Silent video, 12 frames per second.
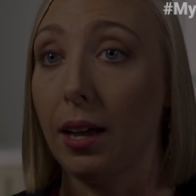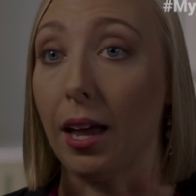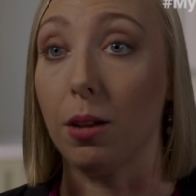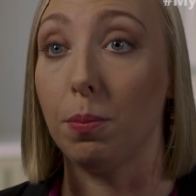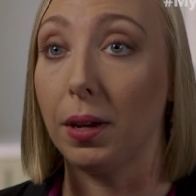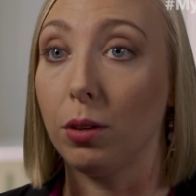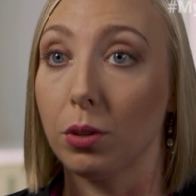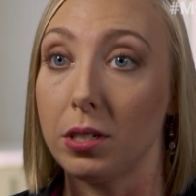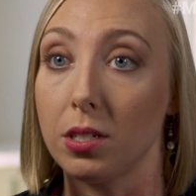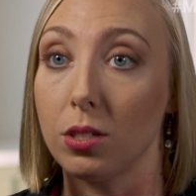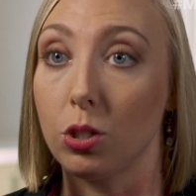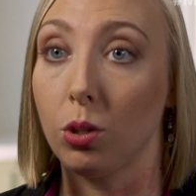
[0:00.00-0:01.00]
And a big
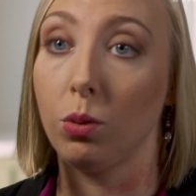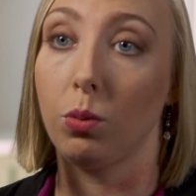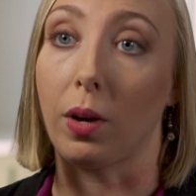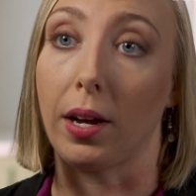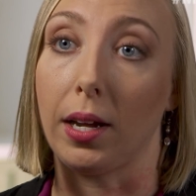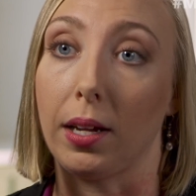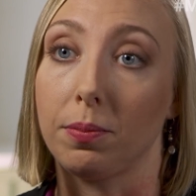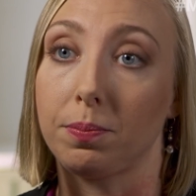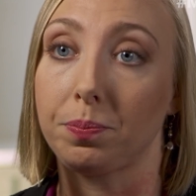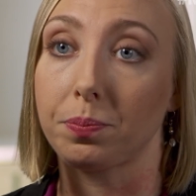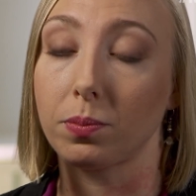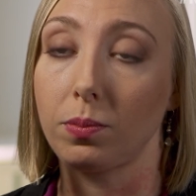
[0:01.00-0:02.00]
reason too why
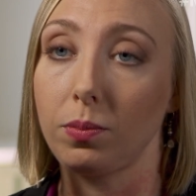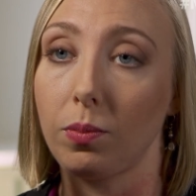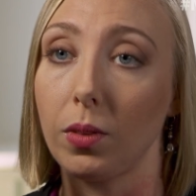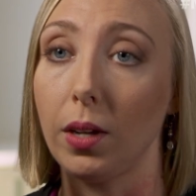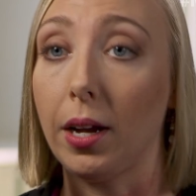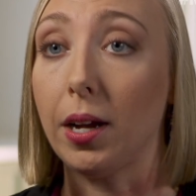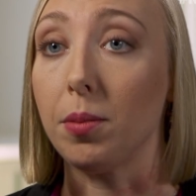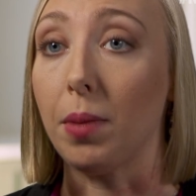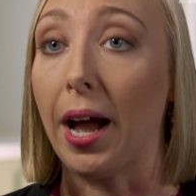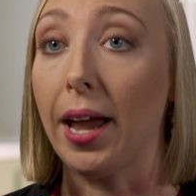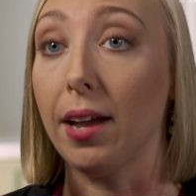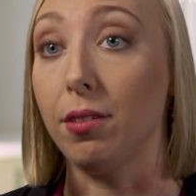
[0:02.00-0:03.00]

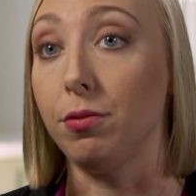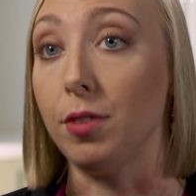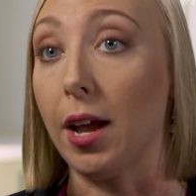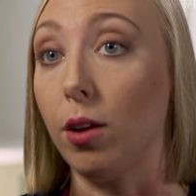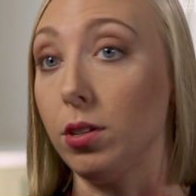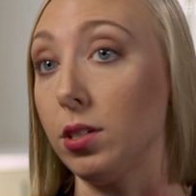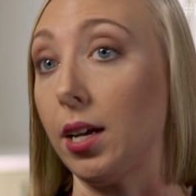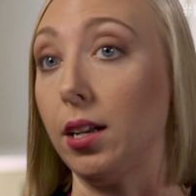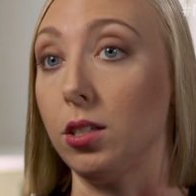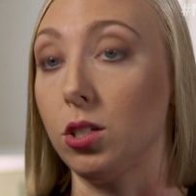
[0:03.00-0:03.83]
I have now decided